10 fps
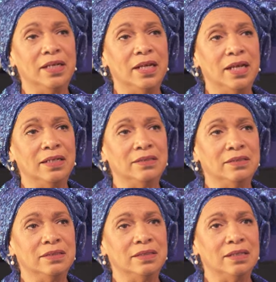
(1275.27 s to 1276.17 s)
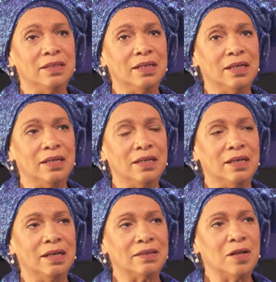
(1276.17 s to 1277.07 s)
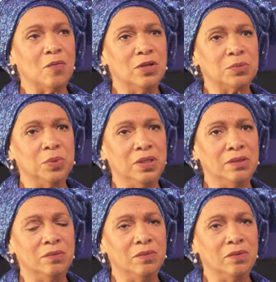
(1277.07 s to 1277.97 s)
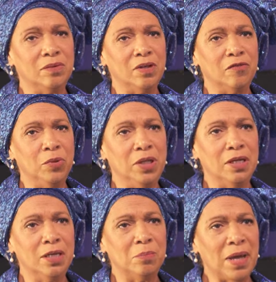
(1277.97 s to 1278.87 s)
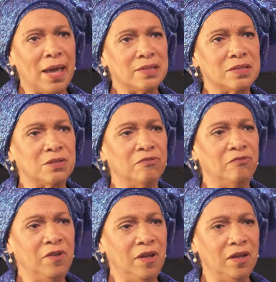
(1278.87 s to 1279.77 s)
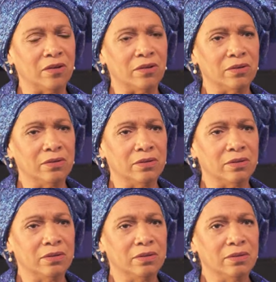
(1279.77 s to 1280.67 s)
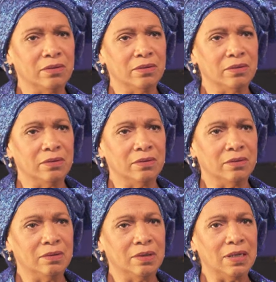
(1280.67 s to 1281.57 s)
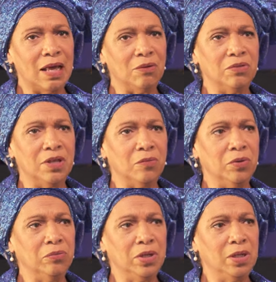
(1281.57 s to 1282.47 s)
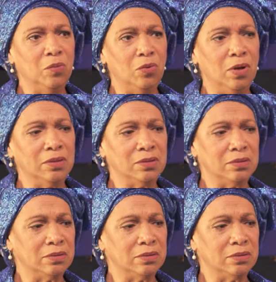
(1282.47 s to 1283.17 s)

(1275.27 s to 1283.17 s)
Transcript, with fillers: And I think once we, if we can get past the fear, and I don't think we really want